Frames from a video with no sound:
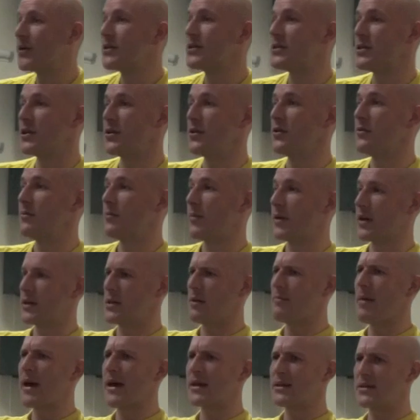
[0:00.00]
on to, because
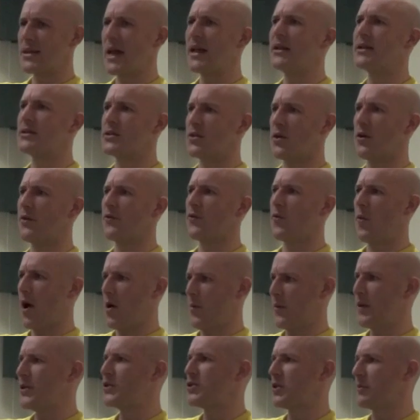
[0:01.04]
it makes sense of
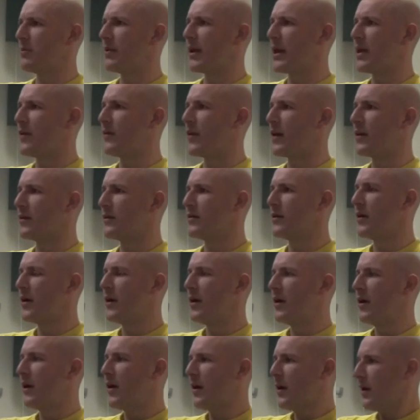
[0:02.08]
why we should believe in
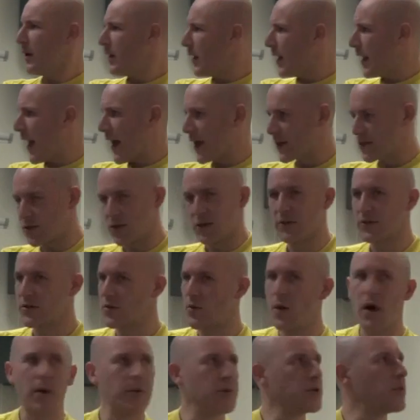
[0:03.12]
electrons
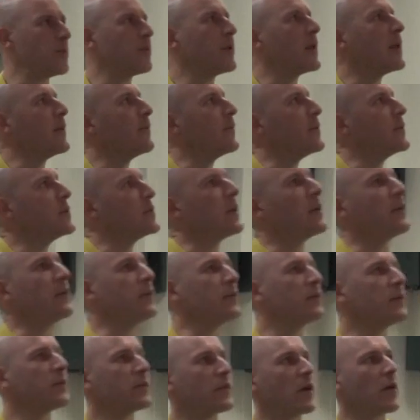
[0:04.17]
or why we should believe in
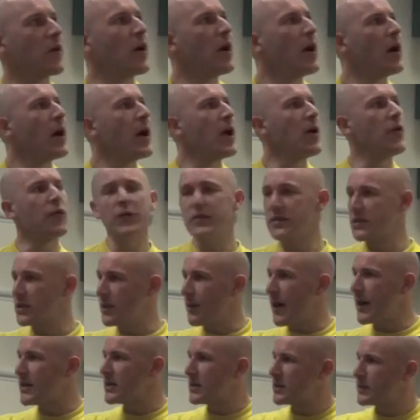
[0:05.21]
genes. So inference to
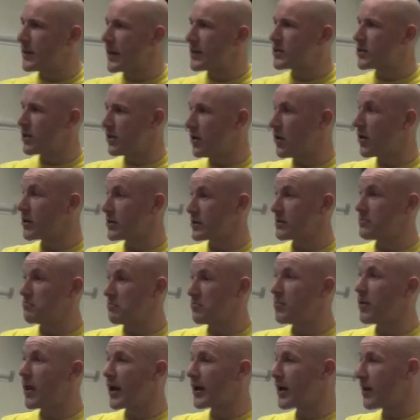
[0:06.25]
the best explanation looks
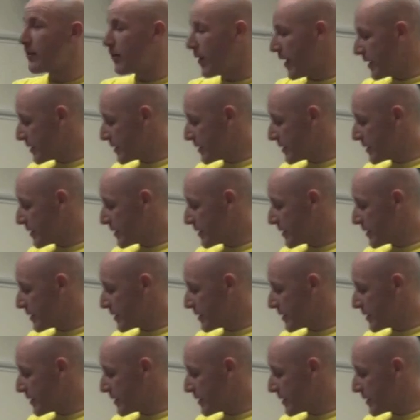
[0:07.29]
like it